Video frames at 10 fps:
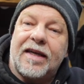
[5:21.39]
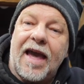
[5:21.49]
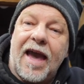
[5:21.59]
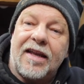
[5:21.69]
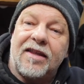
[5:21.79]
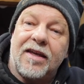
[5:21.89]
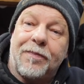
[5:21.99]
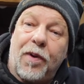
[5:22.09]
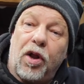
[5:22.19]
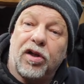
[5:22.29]
getting the
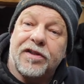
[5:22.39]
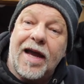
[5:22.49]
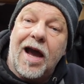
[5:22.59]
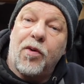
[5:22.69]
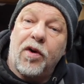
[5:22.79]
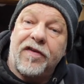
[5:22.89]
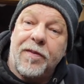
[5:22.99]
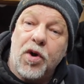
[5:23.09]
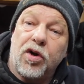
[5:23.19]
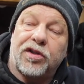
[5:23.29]
bolts out of
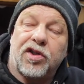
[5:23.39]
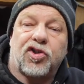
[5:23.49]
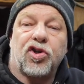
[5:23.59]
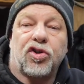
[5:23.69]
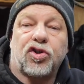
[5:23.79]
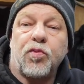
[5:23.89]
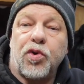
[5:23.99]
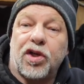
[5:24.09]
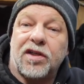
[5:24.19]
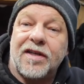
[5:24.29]
your motor, so
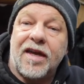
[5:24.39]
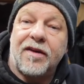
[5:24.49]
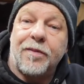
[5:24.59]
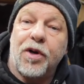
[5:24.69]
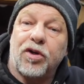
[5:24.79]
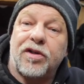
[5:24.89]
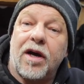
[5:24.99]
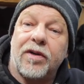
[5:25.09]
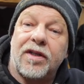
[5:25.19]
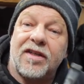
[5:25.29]
someone can take the motor
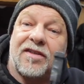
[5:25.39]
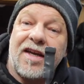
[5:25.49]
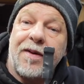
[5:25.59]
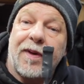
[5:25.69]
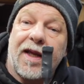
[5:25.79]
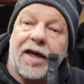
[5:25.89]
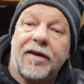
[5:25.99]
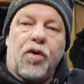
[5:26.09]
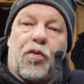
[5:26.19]
out and disable it.